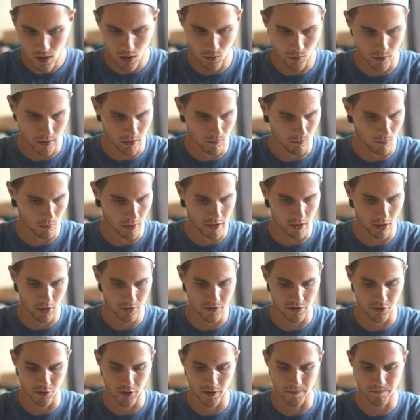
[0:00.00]
when we go
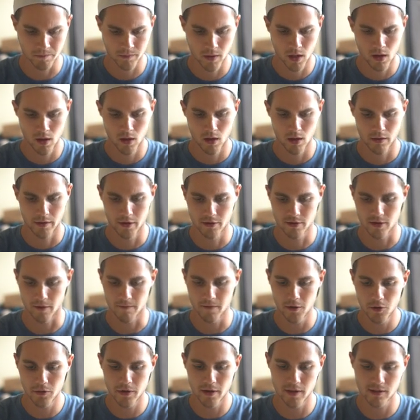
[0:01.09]
to it, there's a
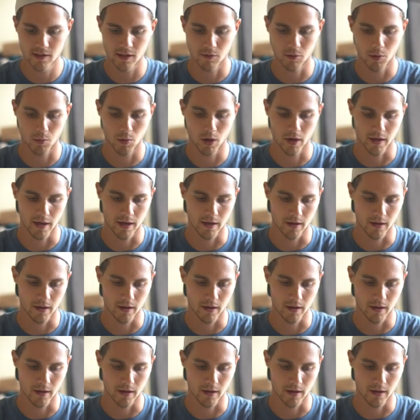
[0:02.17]
few things that we want to